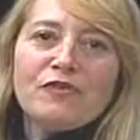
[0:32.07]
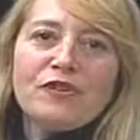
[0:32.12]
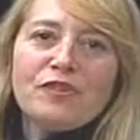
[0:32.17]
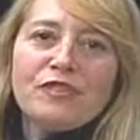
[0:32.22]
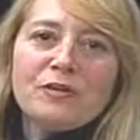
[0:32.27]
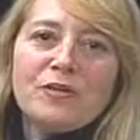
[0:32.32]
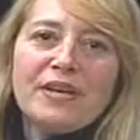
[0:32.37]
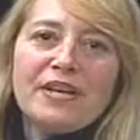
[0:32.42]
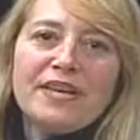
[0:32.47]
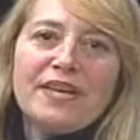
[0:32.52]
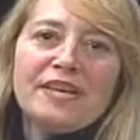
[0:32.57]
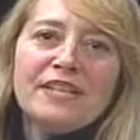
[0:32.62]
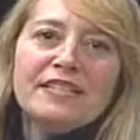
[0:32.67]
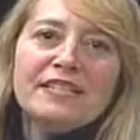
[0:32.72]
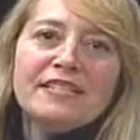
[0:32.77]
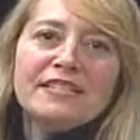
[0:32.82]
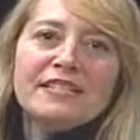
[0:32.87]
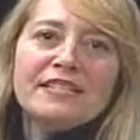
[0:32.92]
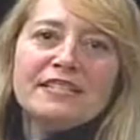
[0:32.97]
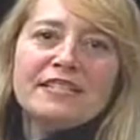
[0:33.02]
joining in to
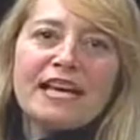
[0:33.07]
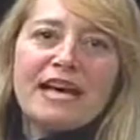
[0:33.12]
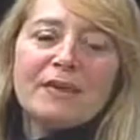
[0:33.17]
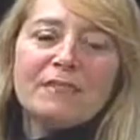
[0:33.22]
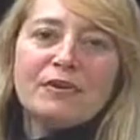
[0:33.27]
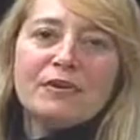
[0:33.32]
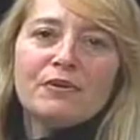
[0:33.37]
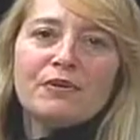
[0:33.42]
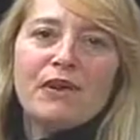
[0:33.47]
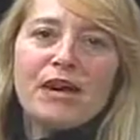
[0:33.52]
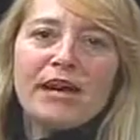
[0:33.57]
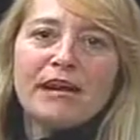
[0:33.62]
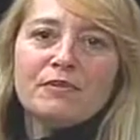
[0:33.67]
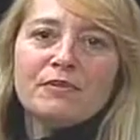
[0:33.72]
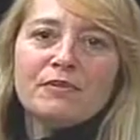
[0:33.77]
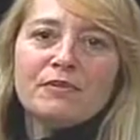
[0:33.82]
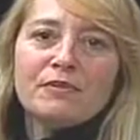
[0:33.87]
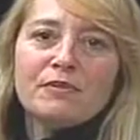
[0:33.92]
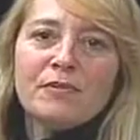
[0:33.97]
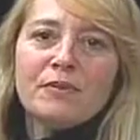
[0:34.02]
the Cybercrime
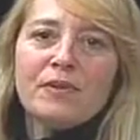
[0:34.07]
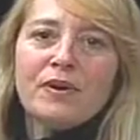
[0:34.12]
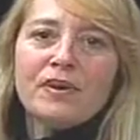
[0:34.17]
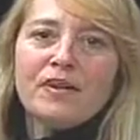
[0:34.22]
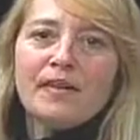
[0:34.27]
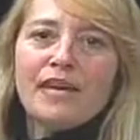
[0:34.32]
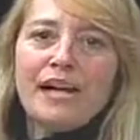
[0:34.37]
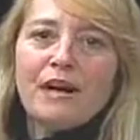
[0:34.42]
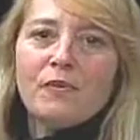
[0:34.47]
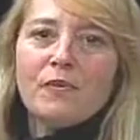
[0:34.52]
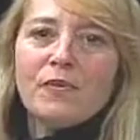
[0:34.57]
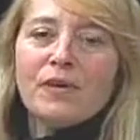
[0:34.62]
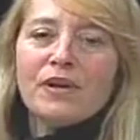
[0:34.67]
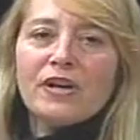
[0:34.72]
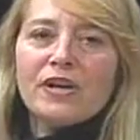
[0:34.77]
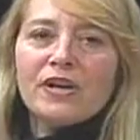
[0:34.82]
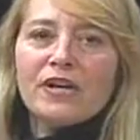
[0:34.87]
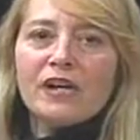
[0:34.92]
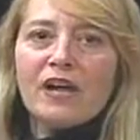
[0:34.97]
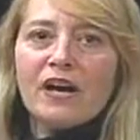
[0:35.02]
Support
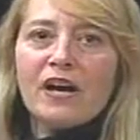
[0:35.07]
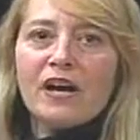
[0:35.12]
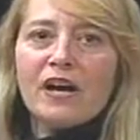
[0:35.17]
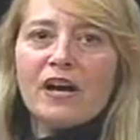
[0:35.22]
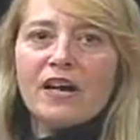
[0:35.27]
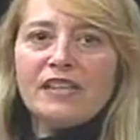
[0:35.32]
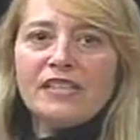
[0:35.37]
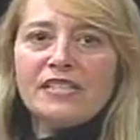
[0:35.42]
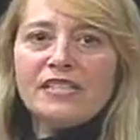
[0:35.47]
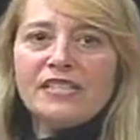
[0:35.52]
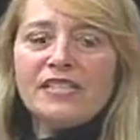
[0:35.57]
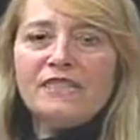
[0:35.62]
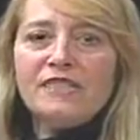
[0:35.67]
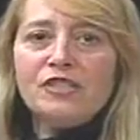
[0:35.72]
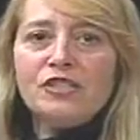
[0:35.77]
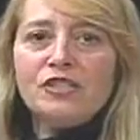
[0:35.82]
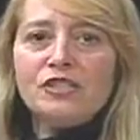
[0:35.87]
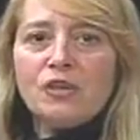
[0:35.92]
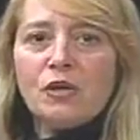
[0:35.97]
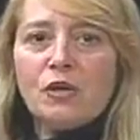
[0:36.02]
Network uh, TV
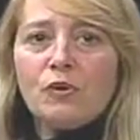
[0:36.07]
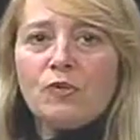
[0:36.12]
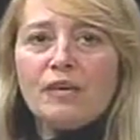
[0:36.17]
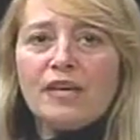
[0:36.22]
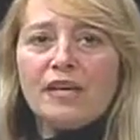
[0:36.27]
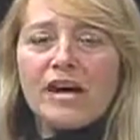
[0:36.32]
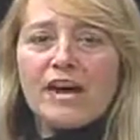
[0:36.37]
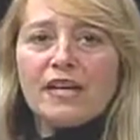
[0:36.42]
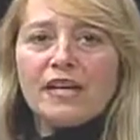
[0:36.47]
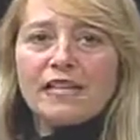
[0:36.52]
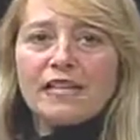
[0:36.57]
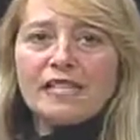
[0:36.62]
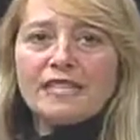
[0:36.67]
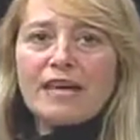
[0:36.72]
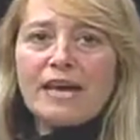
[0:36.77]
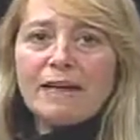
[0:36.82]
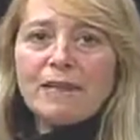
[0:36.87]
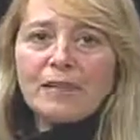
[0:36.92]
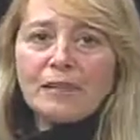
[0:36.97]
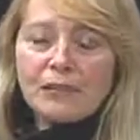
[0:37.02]
show regarding
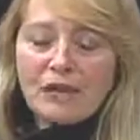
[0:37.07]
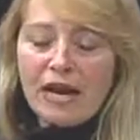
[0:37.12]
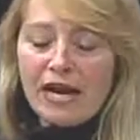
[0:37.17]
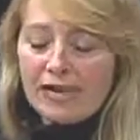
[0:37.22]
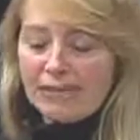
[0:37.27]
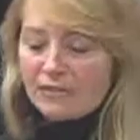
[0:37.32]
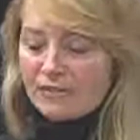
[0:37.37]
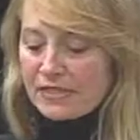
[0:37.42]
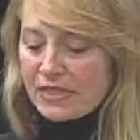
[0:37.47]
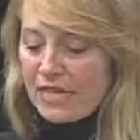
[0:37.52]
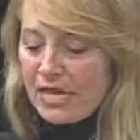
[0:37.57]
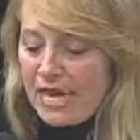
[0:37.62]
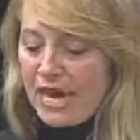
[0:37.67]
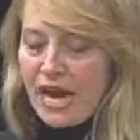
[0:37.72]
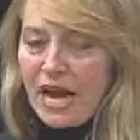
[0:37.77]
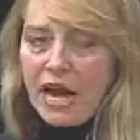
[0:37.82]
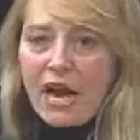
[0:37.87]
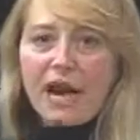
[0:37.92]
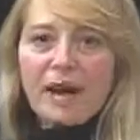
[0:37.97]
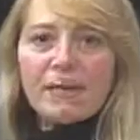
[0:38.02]
cybercrimes.
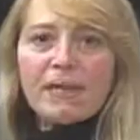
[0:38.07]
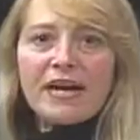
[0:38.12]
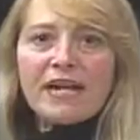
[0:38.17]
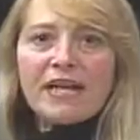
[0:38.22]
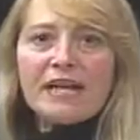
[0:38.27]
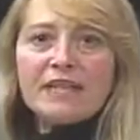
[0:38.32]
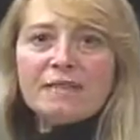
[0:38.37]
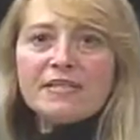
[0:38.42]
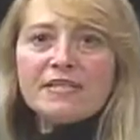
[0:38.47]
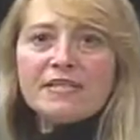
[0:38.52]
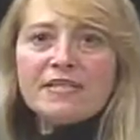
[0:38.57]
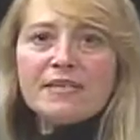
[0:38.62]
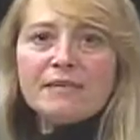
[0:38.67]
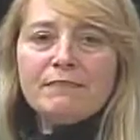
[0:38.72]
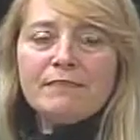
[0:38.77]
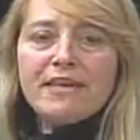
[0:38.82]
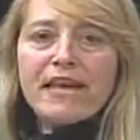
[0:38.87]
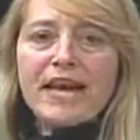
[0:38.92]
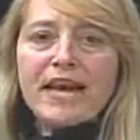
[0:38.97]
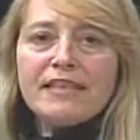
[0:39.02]
Uh, my name is Kim
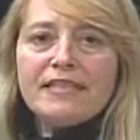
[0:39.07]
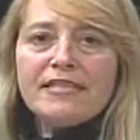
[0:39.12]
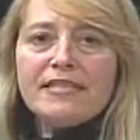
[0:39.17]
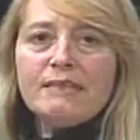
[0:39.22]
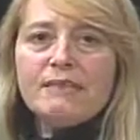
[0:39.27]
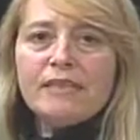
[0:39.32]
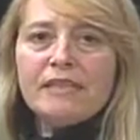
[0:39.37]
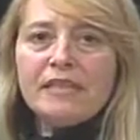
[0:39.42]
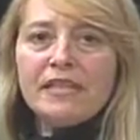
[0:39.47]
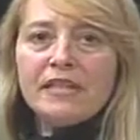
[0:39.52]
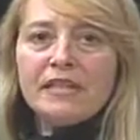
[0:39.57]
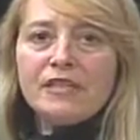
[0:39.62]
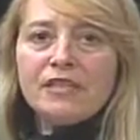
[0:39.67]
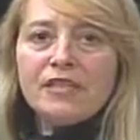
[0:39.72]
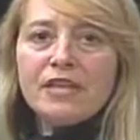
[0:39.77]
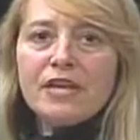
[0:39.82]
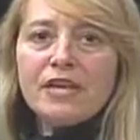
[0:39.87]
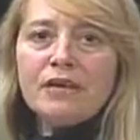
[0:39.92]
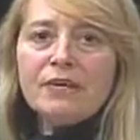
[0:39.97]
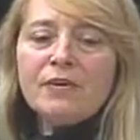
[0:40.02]
Cassie
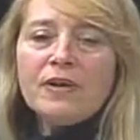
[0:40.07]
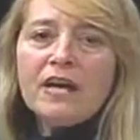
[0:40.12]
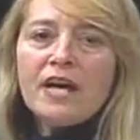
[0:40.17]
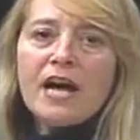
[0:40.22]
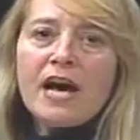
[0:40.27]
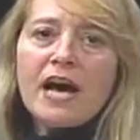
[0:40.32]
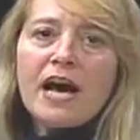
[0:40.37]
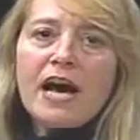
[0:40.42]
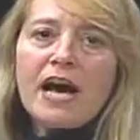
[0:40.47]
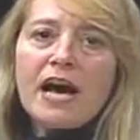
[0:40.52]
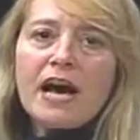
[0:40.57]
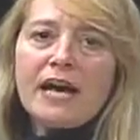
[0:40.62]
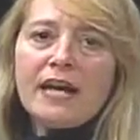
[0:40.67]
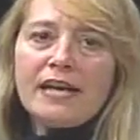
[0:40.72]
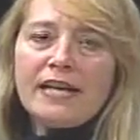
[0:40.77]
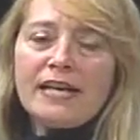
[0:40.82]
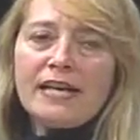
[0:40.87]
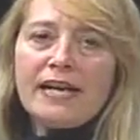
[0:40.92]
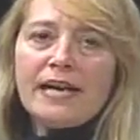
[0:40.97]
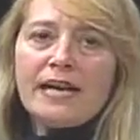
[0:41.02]
Palangio. I
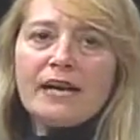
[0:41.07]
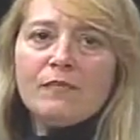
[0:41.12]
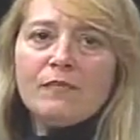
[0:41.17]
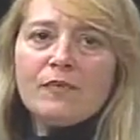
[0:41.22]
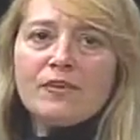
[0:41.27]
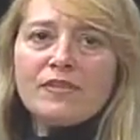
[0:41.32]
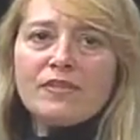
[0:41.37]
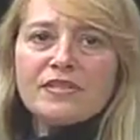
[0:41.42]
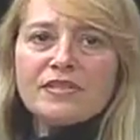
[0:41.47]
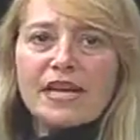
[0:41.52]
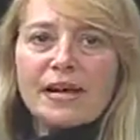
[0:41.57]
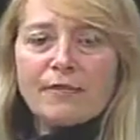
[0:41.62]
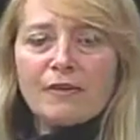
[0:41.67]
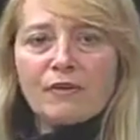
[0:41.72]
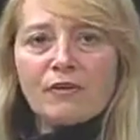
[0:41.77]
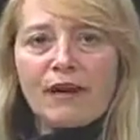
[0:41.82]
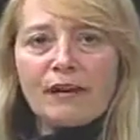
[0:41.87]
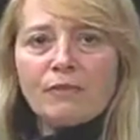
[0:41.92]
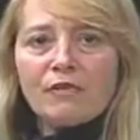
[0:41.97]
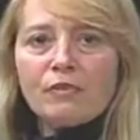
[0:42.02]
am with the
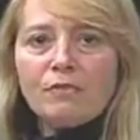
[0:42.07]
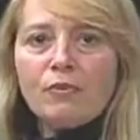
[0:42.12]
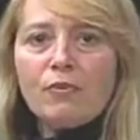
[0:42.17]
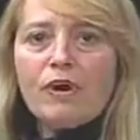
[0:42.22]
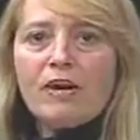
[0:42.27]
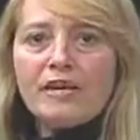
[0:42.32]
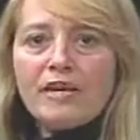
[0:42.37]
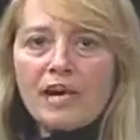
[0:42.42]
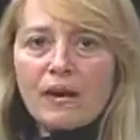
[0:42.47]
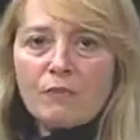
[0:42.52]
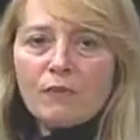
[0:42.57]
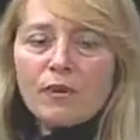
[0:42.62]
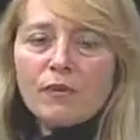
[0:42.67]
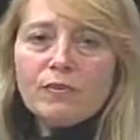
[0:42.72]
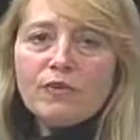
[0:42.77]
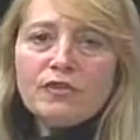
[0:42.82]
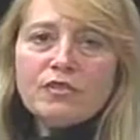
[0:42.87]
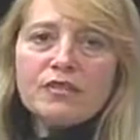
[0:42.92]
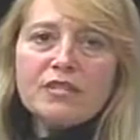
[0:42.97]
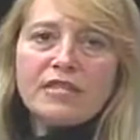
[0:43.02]
Cybercrime Support Network,
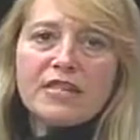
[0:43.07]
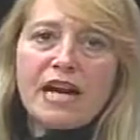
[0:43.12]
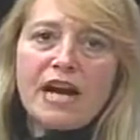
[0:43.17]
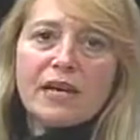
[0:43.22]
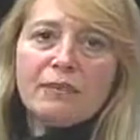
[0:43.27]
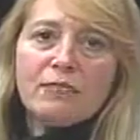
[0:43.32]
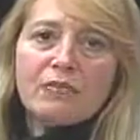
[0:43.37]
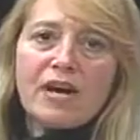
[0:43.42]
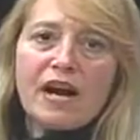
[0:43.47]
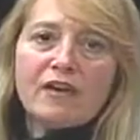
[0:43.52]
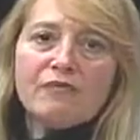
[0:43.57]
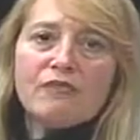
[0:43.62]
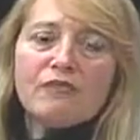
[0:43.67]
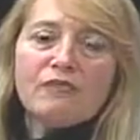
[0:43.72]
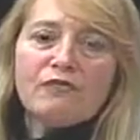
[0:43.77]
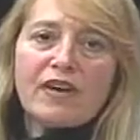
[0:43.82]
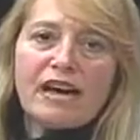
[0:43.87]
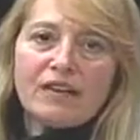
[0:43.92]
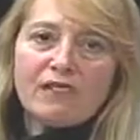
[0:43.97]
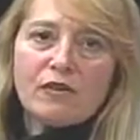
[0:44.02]
which is a nonprofit
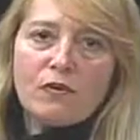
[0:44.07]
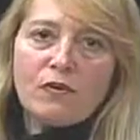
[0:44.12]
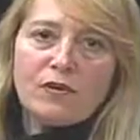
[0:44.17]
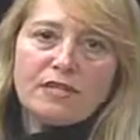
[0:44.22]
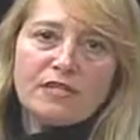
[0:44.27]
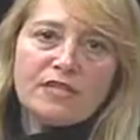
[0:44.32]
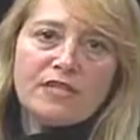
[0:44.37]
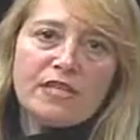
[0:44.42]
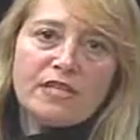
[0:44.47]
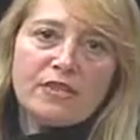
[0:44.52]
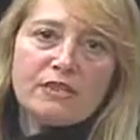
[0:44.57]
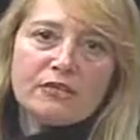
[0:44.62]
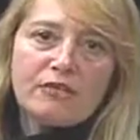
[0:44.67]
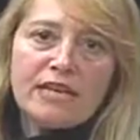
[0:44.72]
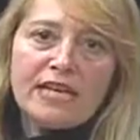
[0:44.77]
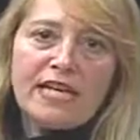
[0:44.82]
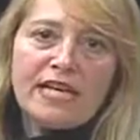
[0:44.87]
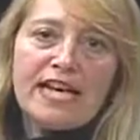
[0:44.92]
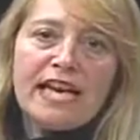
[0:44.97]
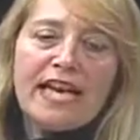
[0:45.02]

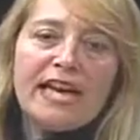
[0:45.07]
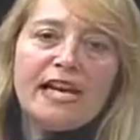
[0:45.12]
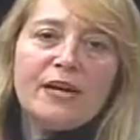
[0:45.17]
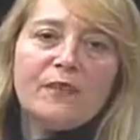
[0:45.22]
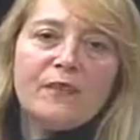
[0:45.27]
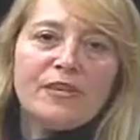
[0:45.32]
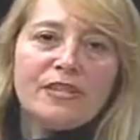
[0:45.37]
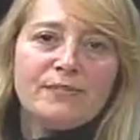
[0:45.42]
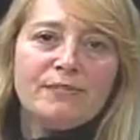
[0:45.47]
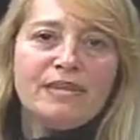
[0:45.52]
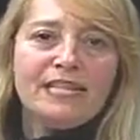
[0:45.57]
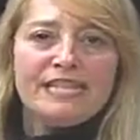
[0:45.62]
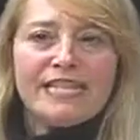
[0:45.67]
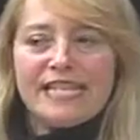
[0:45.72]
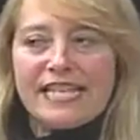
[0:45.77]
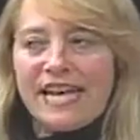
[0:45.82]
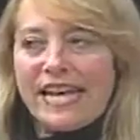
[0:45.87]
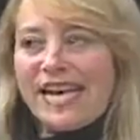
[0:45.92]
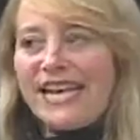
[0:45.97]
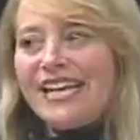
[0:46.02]
501c3. And with me
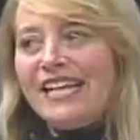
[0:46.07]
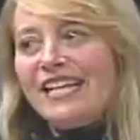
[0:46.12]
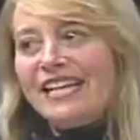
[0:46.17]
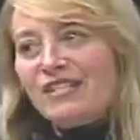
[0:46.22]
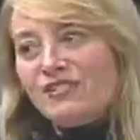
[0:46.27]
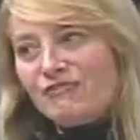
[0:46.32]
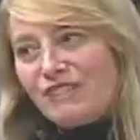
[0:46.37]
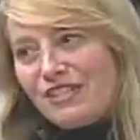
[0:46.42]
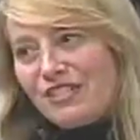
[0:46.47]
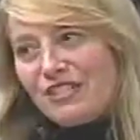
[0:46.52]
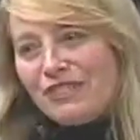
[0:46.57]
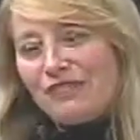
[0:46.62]
today is Rachel